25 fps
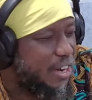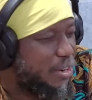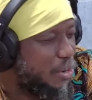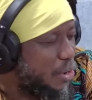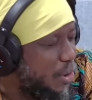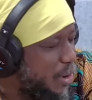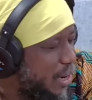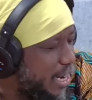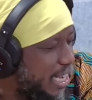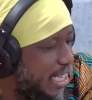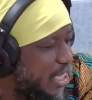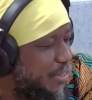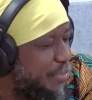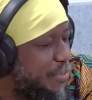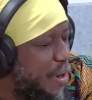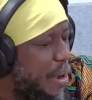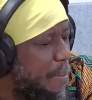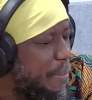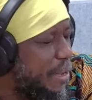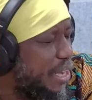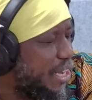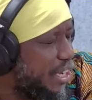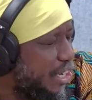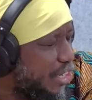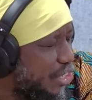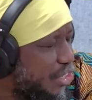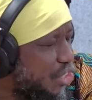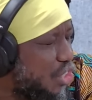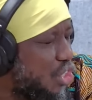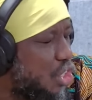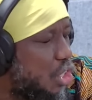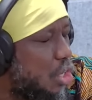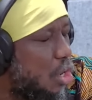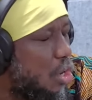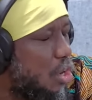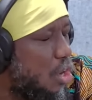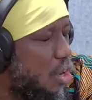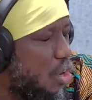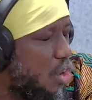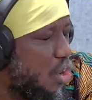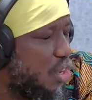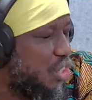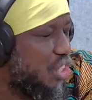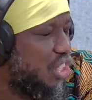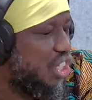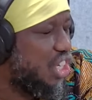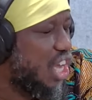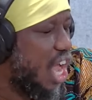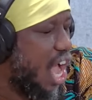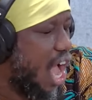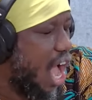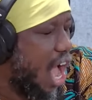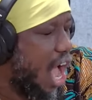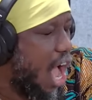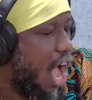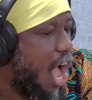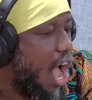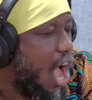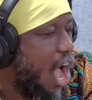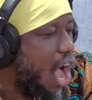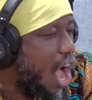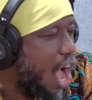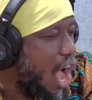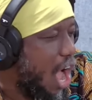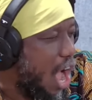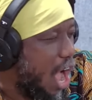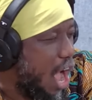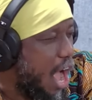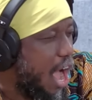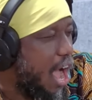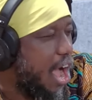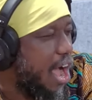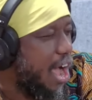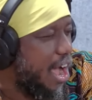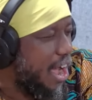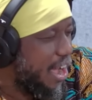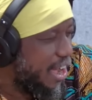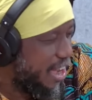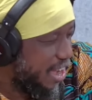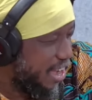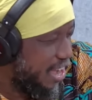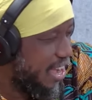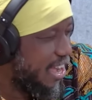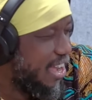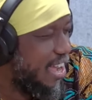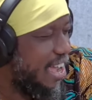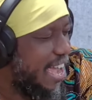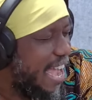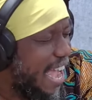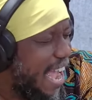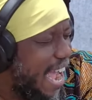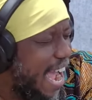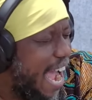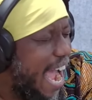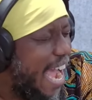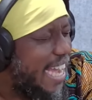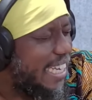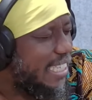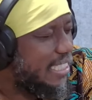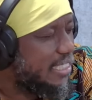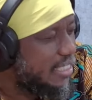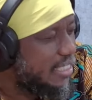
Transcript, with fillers: cool it for me, soldier. I-